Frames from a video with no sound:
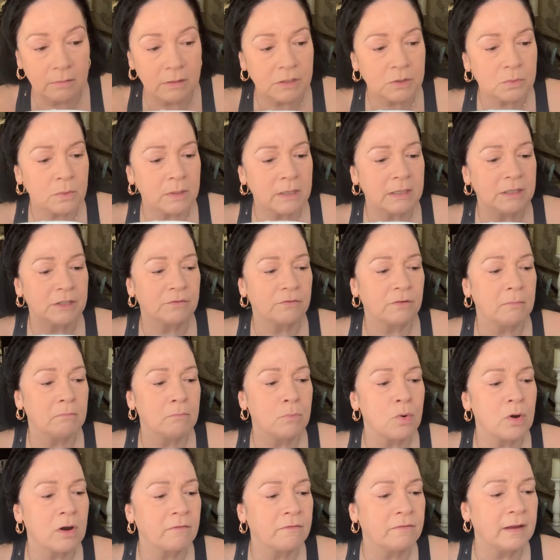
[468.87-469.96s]
This one is from
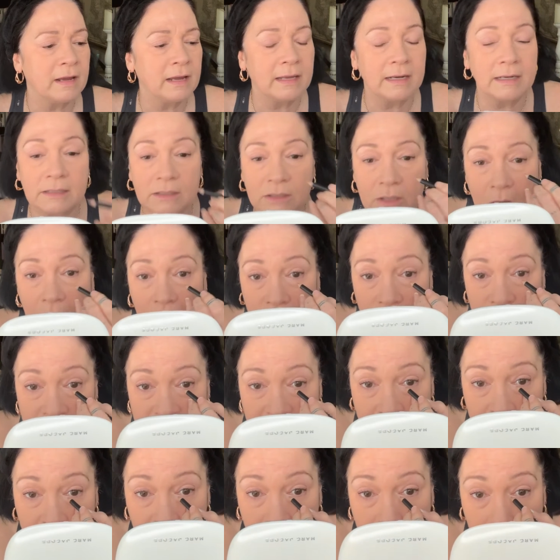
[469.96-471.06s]
Morphe and it's called
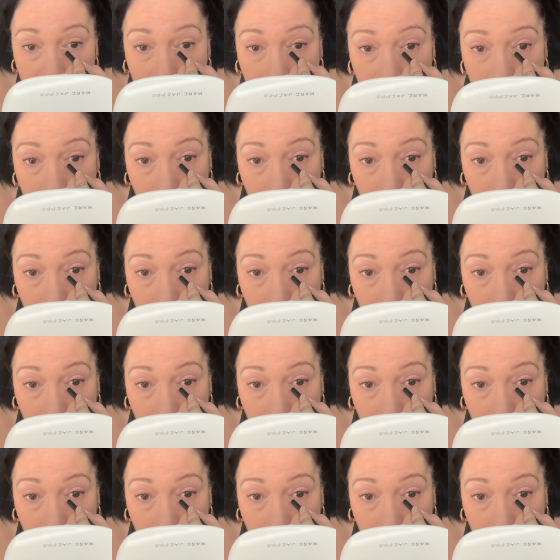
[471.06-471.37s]
Gemma.